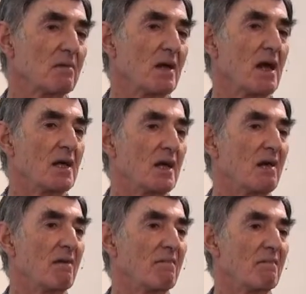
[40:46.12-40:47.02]

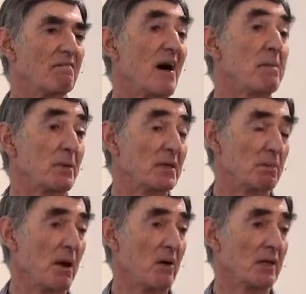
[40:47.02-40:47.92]
vipers,
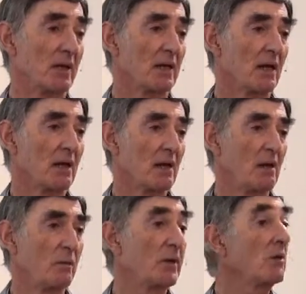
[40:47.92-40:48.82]
apparently.
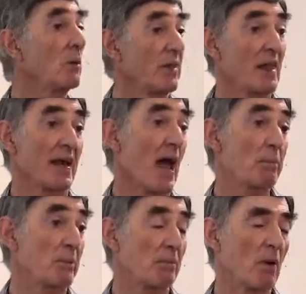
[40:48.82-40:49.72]
We don't know whether that
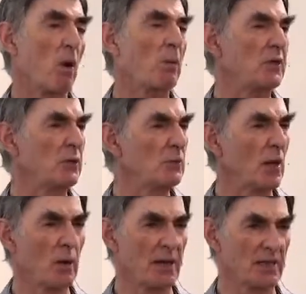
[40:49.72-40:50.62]
happened, but what we do
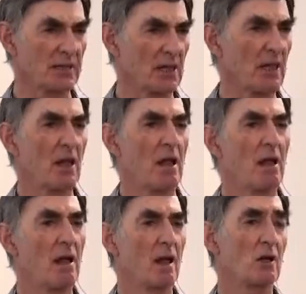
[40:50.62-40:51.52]
know is,
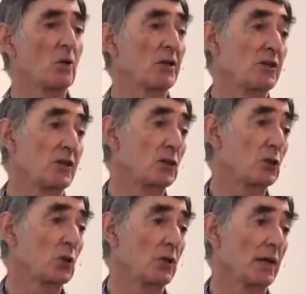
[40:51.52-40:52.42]
according to the
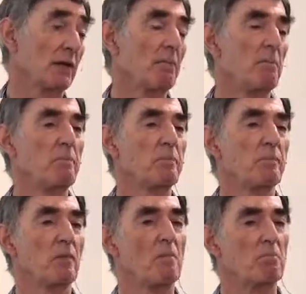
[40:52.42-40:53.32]
story,
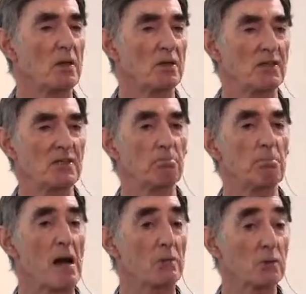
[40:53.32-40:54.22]
Moses
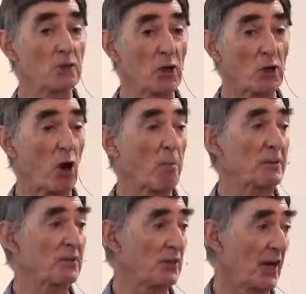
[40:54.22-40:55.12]
mounts a copper
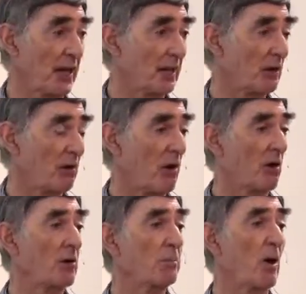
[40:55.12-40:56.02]
snake
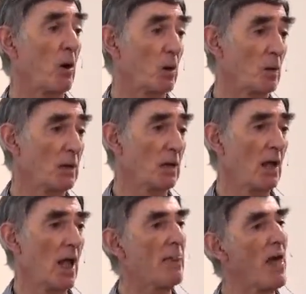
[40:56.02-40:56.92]
on a pole,
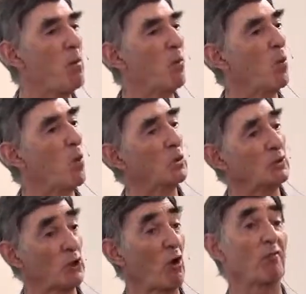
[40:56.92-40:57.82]
and that
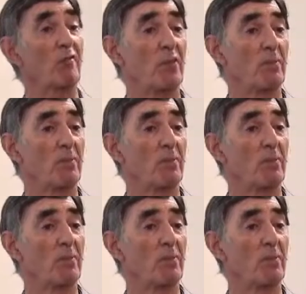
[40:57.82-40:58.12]
wards off.